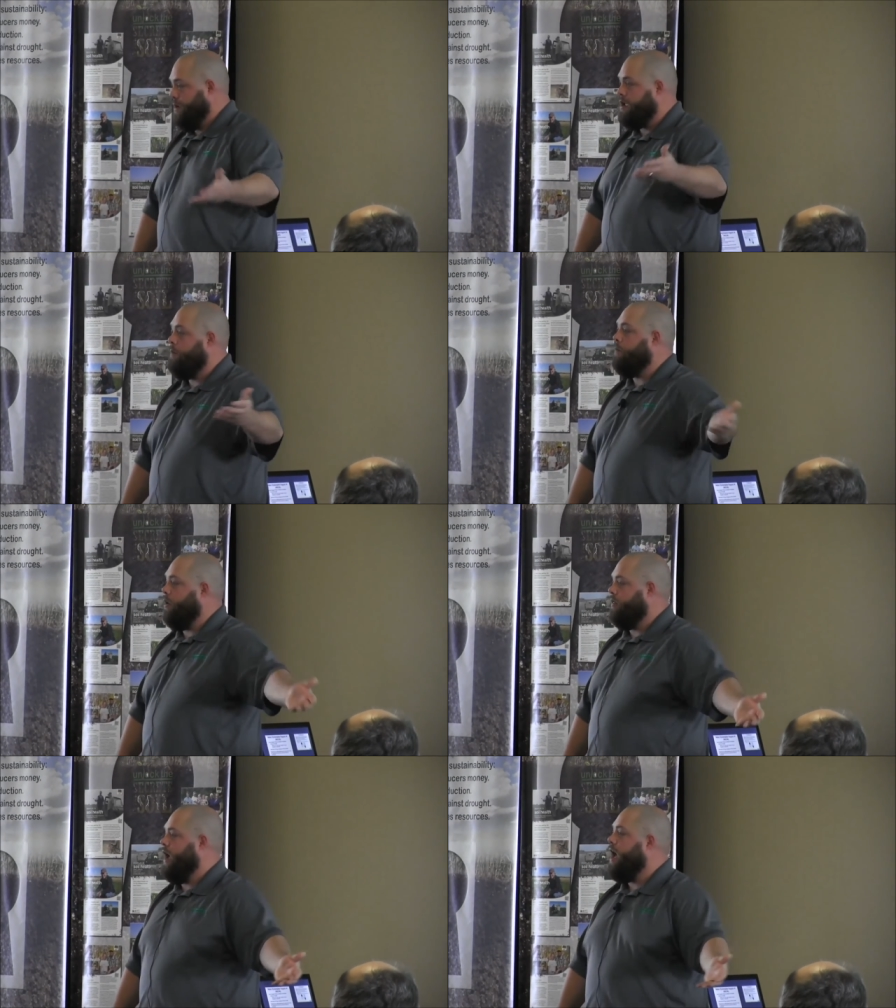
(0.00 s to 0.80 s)
become
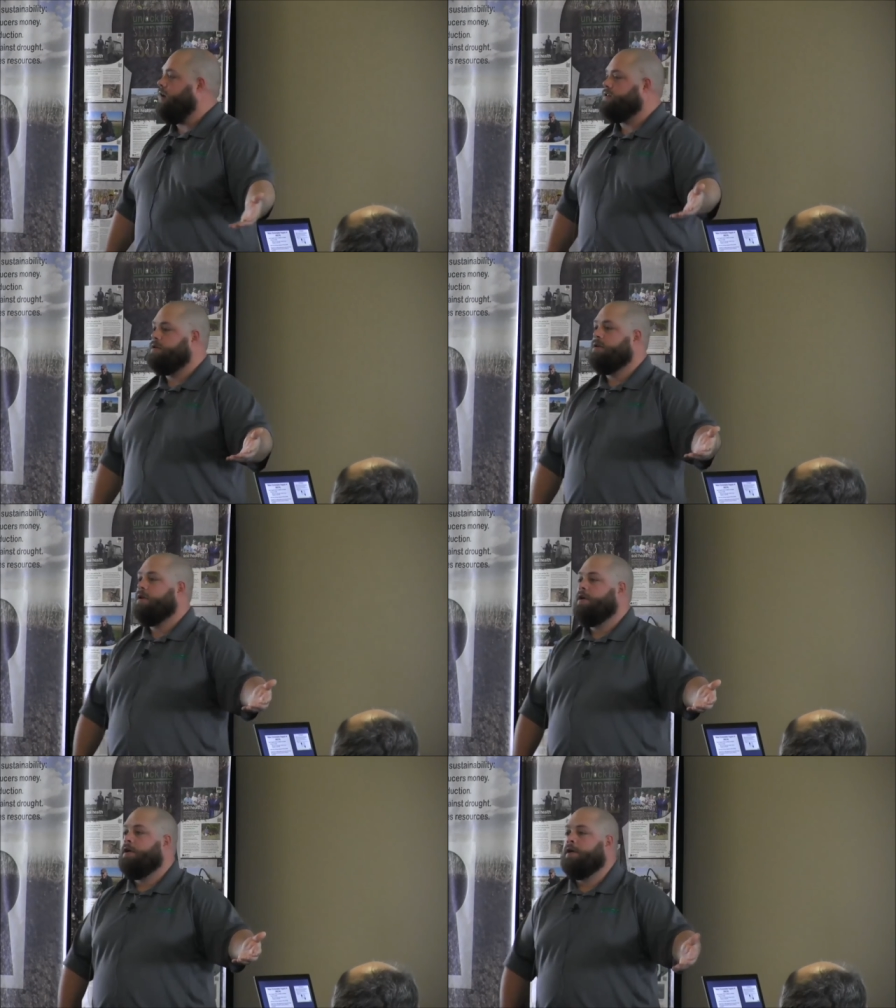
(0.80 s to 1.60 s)
part of the house.
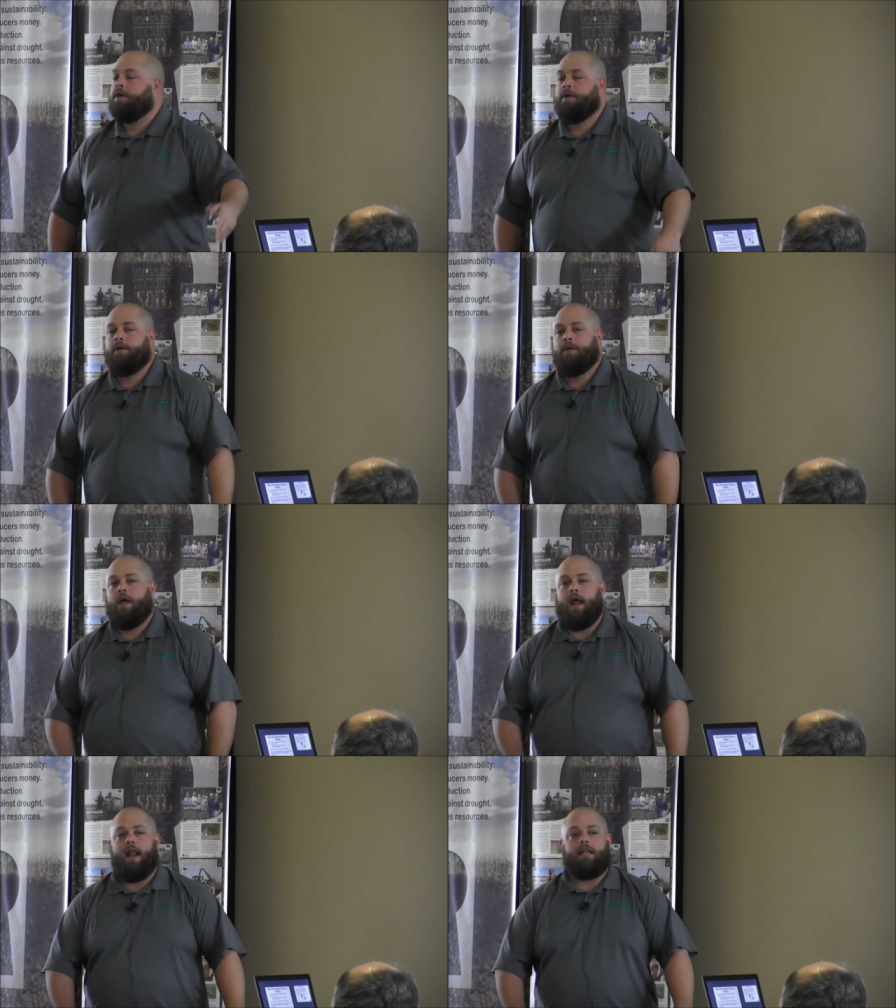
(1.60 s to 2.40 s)

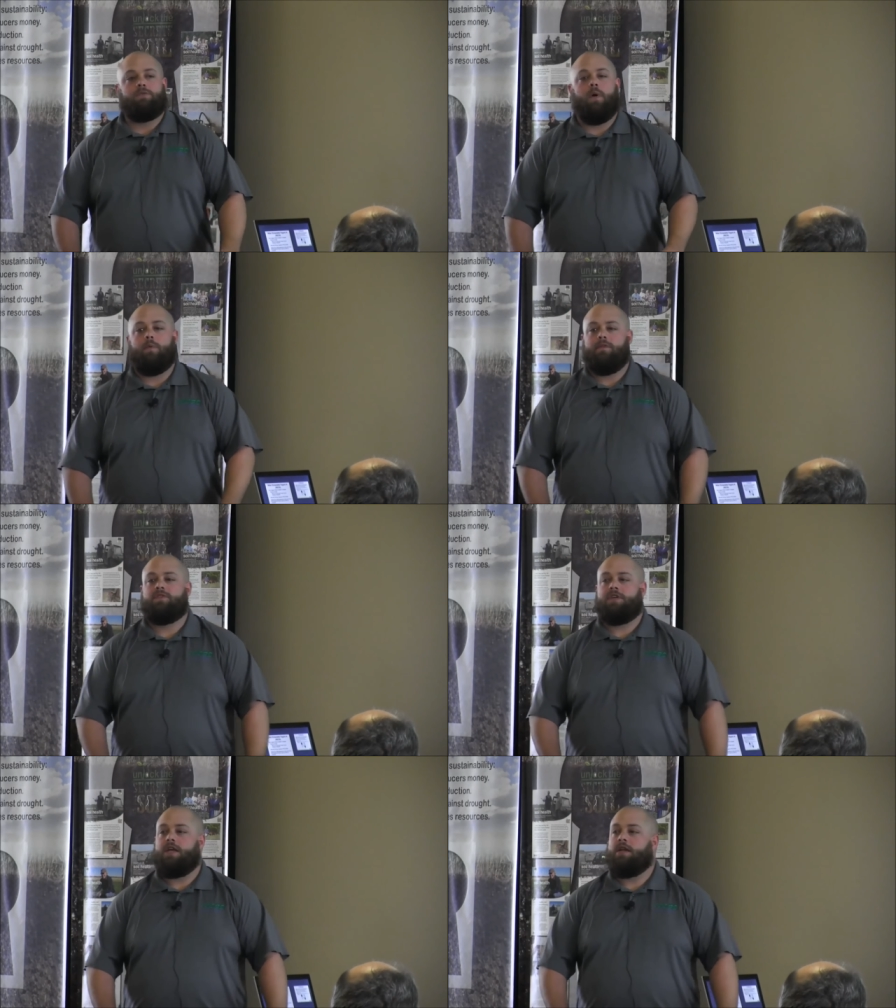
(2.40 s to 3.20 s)
And that's what we've
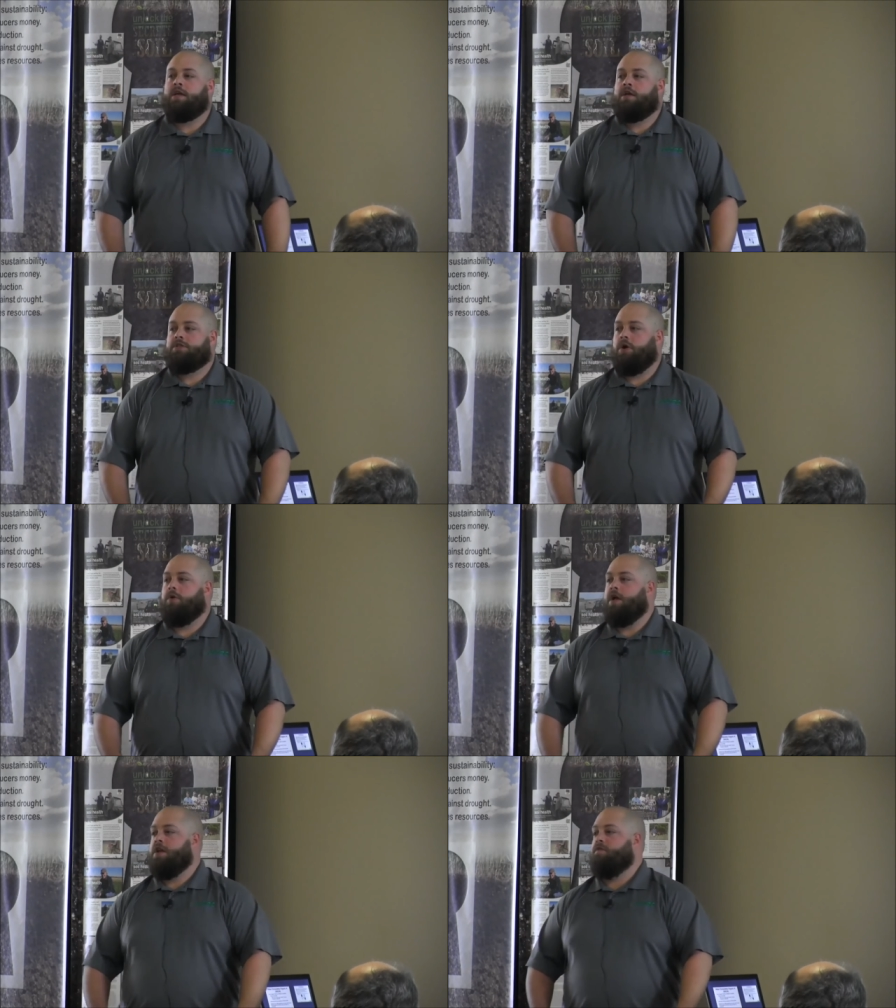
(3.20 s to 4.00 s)
seen. So
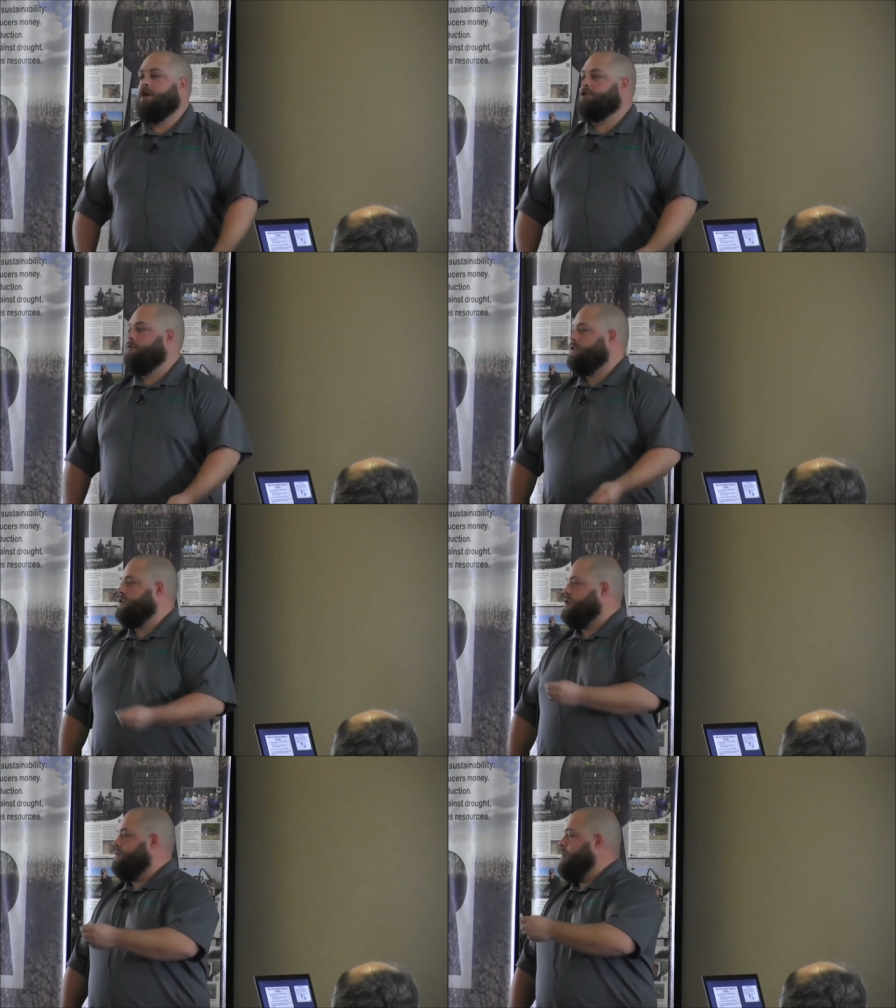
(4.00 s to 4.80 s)
individuals
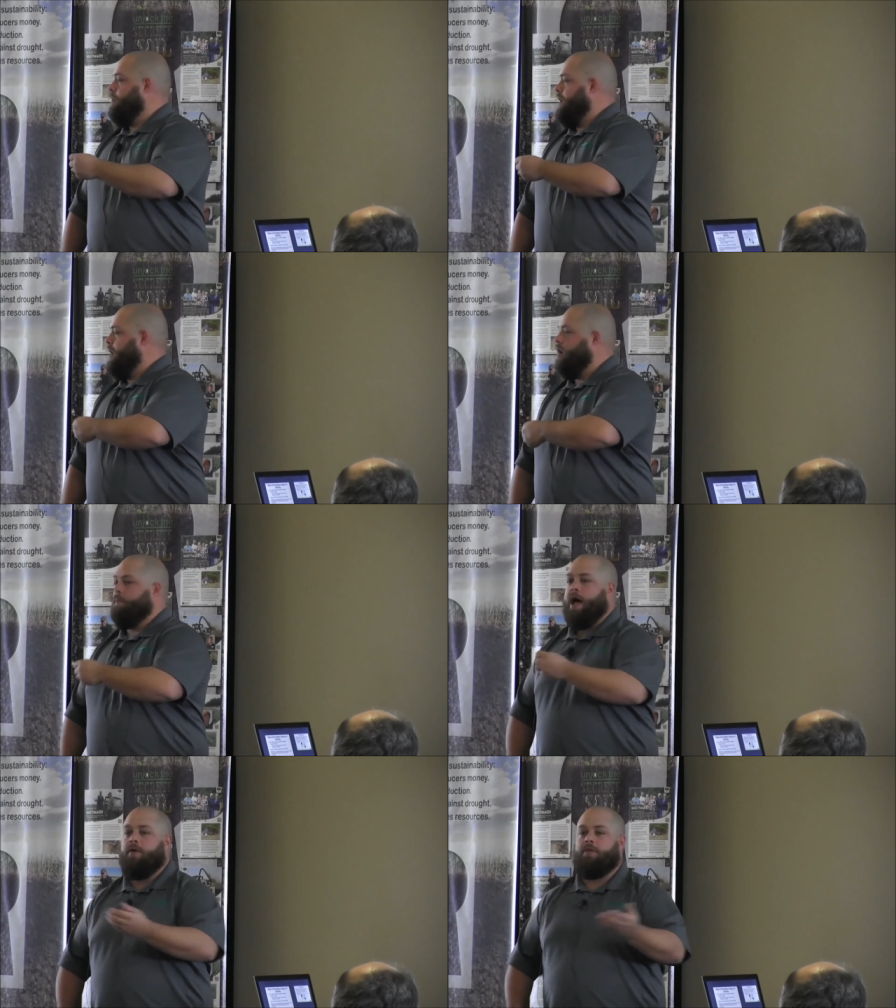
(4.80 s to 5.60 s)
that you maybe hear
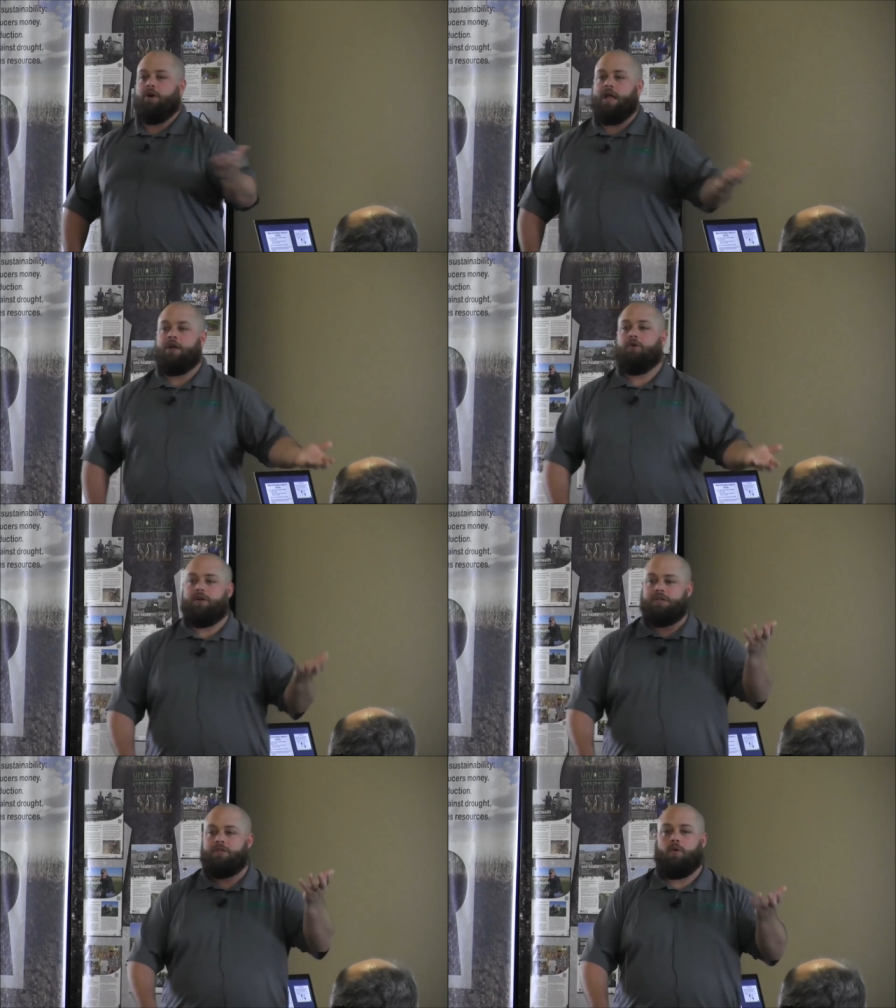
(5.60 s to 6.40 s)
about that are
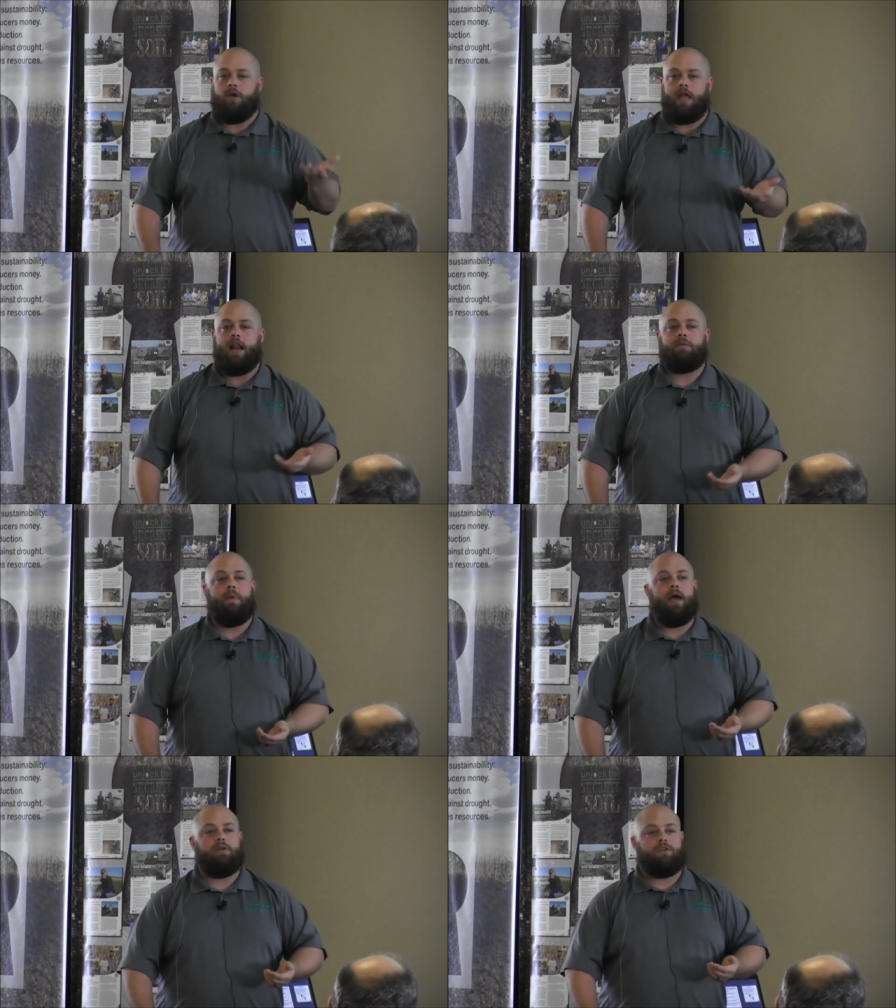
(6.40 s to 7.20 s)
increasing their organic
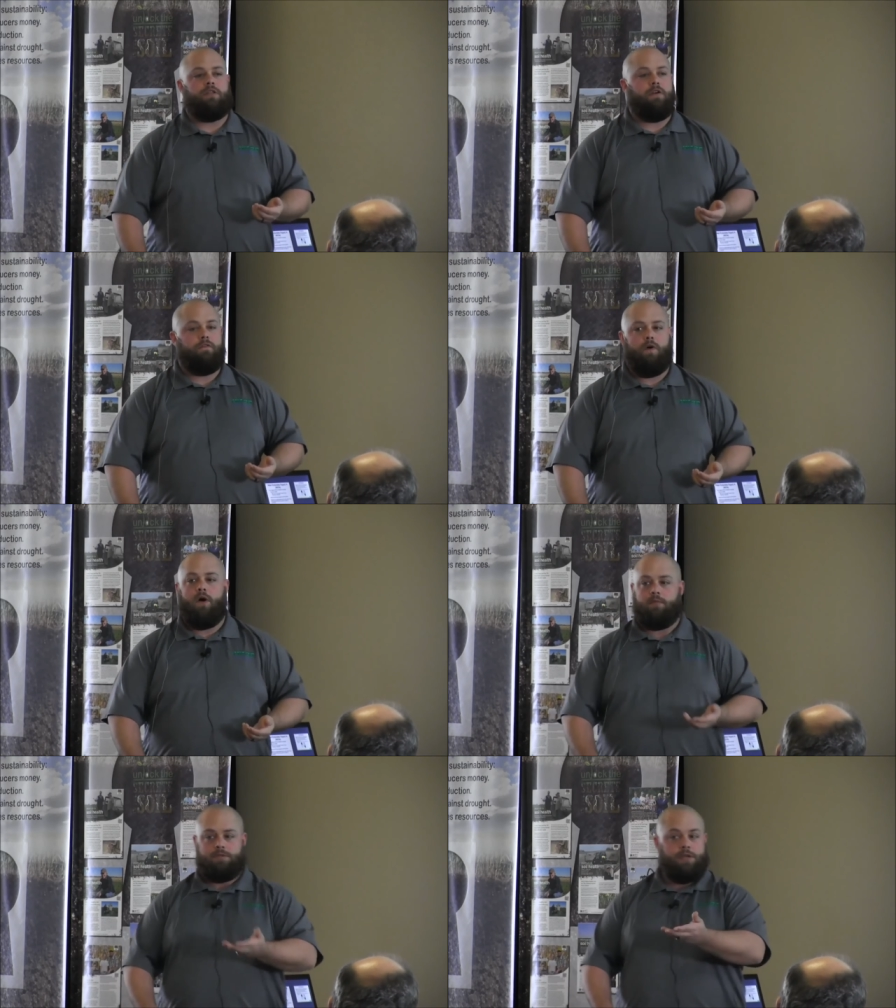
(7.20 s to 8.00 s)
matters on their
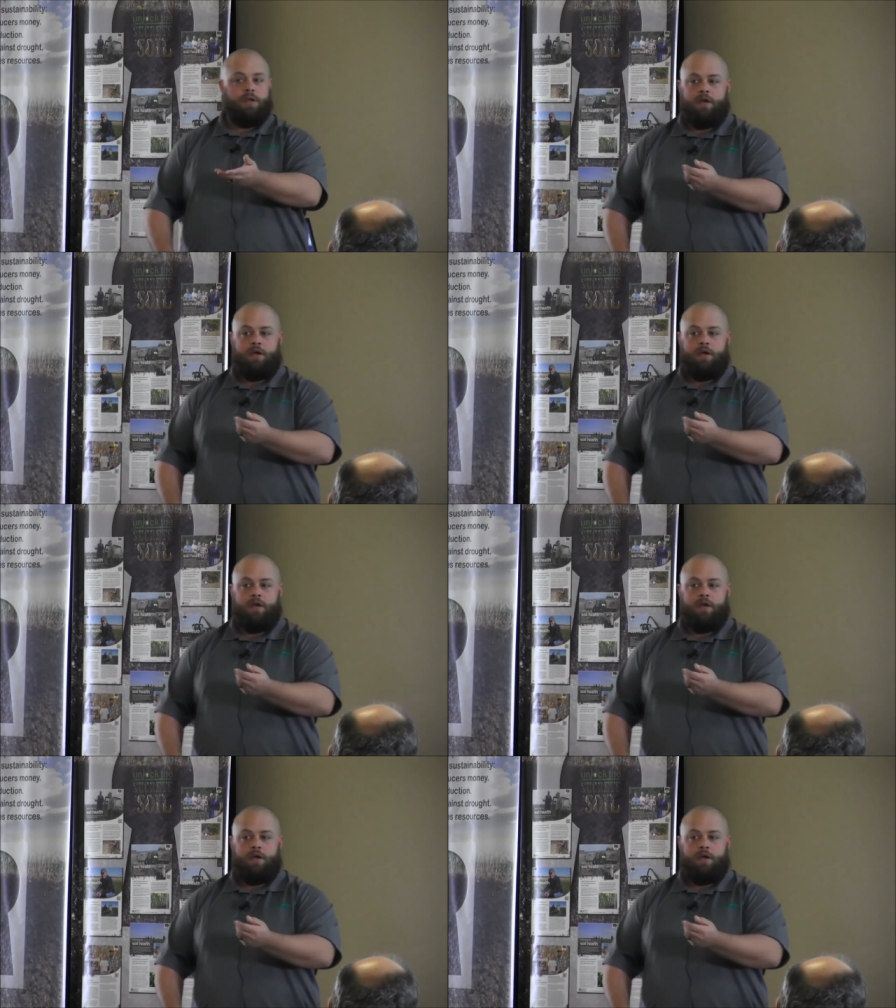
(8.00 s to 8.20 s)
farms